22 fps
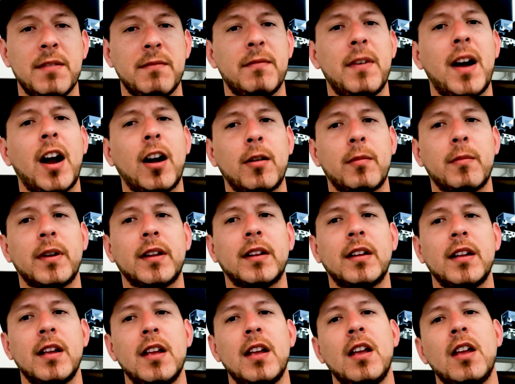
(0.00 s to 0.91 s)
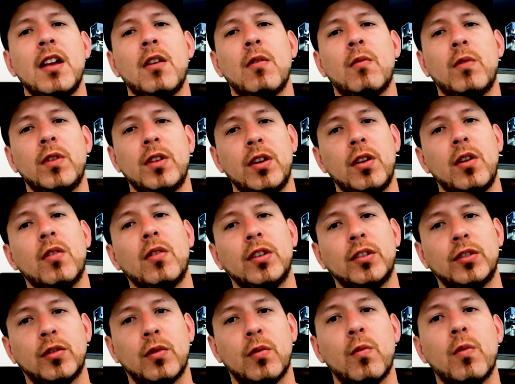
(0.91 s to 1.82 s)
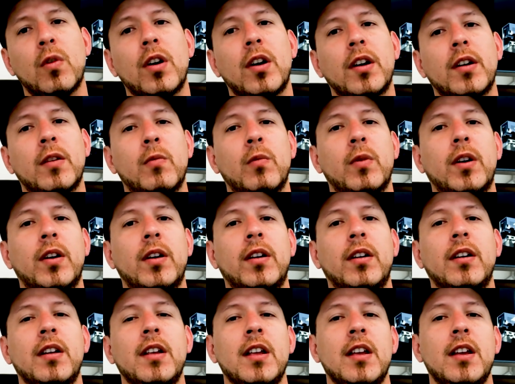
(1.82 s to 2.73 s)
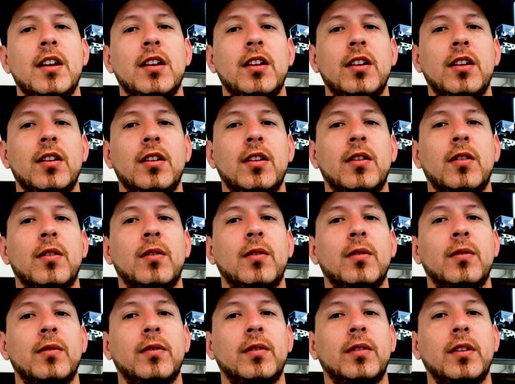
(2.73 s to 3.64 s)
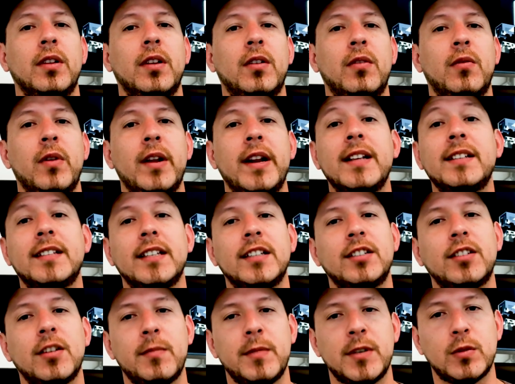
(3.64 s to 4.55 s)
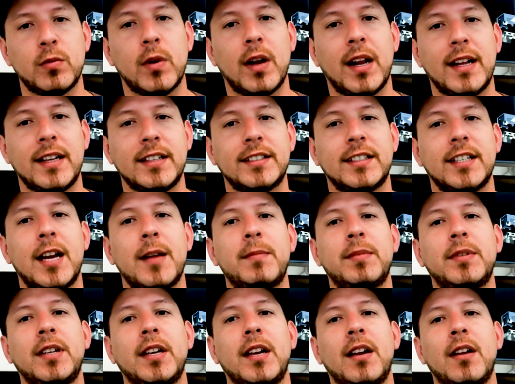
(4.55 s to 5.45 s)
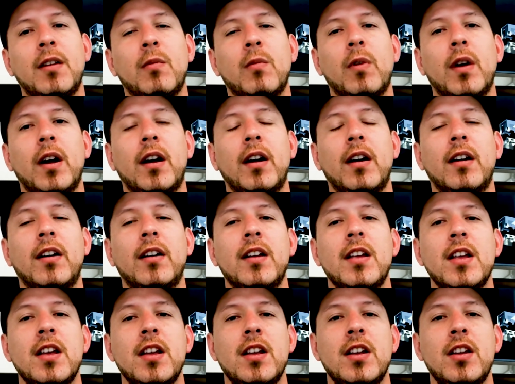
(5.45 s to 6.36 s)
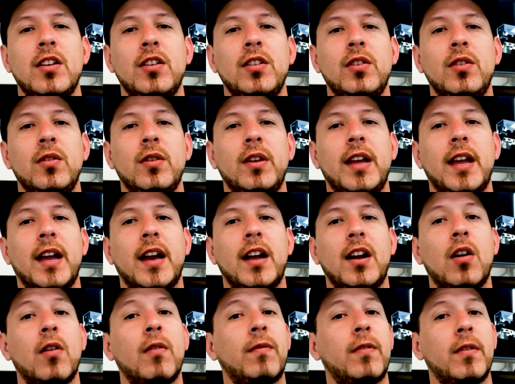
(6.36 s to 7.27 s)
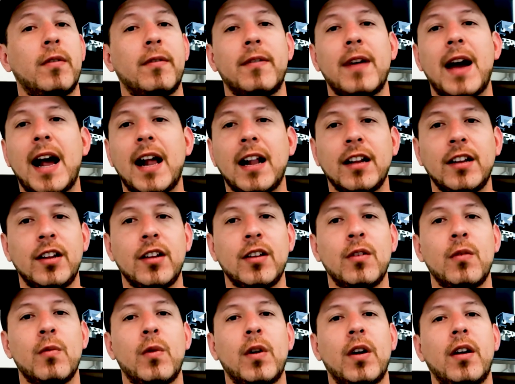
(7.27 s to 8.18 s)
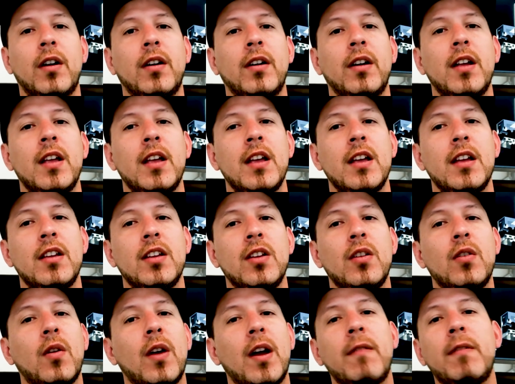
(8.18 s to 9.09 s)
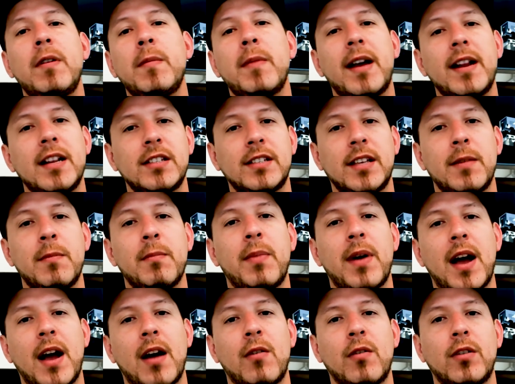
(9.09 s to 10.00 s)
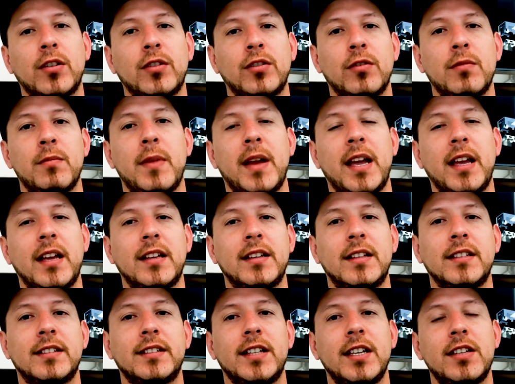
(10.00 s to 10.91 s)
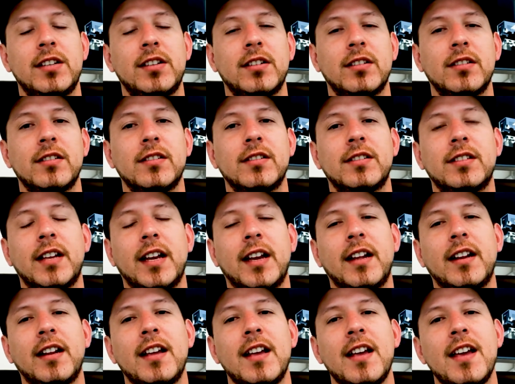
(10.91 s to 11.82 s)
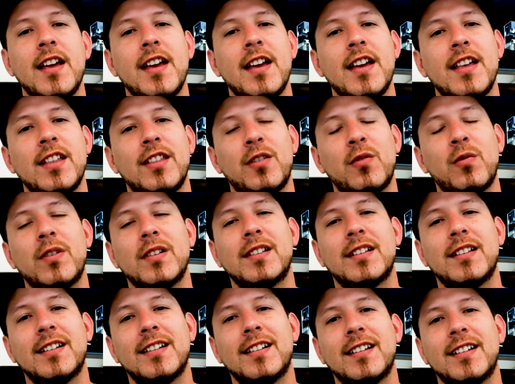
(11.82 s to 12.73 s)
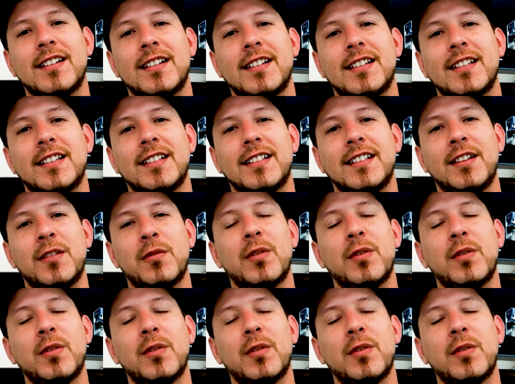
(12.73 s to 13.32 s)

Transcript: environment when you're going to work, where, you know, criticism is well accepted, where you can offer value, where, you know, everybody's empowered to make decisions. And there was a